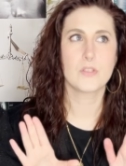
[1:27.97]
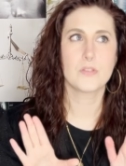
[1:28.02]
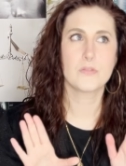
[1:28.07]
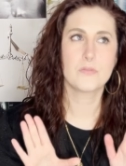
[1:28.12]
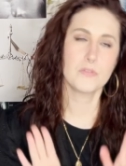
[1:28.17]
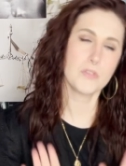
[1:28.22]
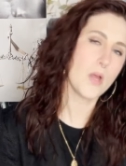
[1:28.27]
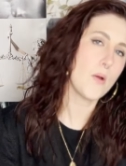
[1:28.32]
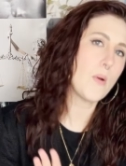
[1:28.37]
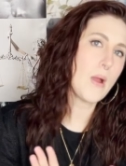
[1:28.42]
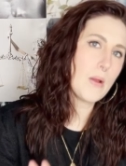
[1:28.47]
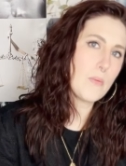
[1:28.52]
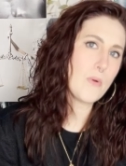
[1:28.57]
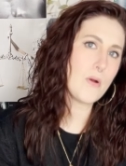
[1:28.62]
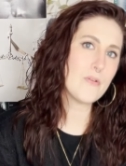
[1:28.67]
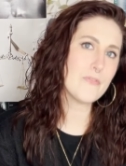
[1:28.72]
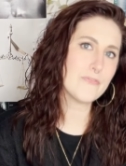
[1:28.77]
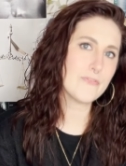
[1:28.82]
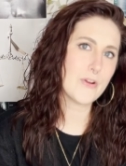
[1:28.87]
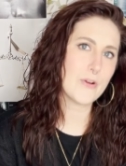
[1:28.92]
So I
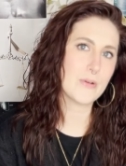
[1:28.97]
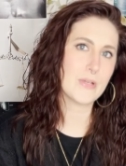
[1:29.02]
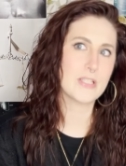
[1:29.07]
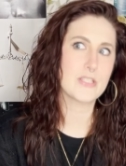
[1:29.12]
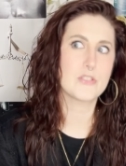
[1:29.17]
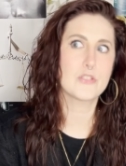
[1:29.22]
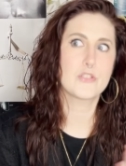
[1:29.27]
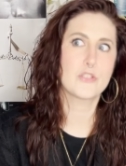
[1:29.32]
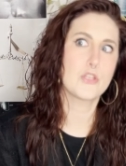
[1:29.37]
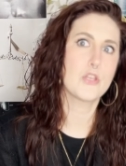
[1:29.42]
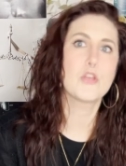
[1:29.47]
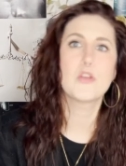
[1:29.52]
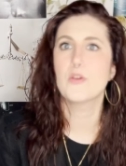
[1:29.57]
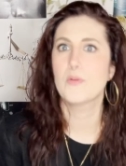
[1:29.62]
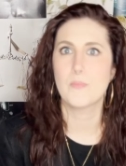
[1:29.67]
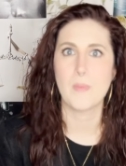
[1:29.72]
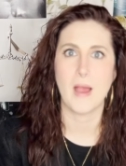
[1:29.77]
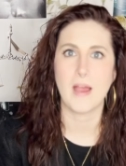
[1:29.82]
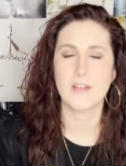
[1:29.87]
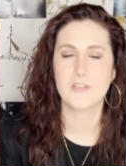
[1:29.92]
won't focus too
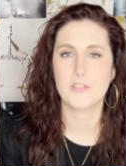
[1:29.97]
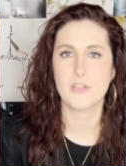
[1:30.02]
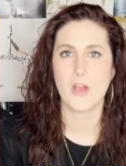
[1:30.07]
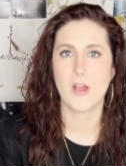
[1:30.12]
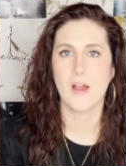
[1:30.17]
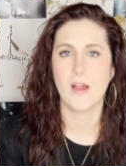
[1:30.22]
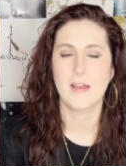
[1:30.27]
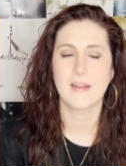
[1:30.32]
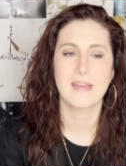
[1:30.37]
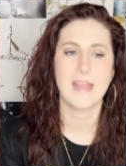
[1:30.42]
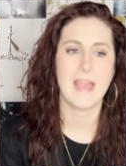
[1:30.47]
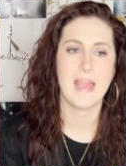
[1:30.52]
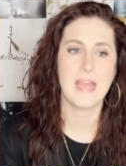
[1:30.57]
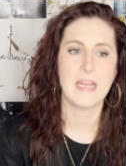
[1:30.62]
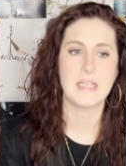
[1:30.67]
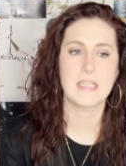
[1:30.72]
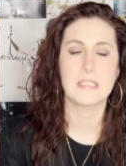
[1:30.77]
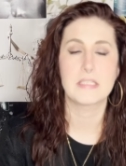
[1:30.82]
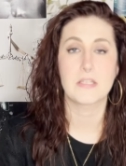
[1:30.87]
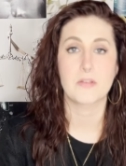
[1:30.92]
much on
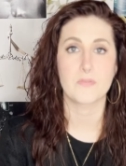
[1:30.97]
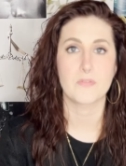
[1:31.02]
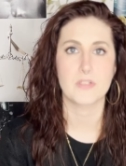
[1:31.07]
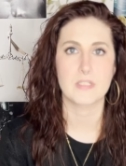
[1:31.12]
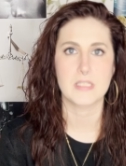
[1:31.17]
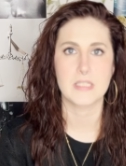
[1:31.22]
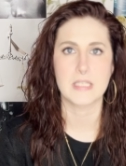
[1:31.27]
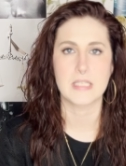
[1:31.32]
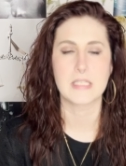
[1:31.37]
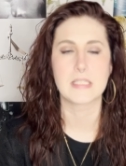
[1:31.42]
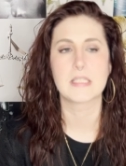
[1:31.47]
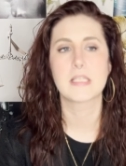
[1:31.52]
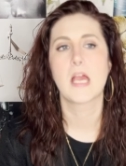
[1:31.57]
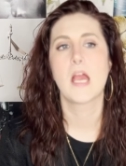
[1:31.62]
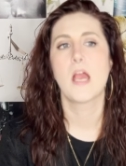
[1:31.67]
any differences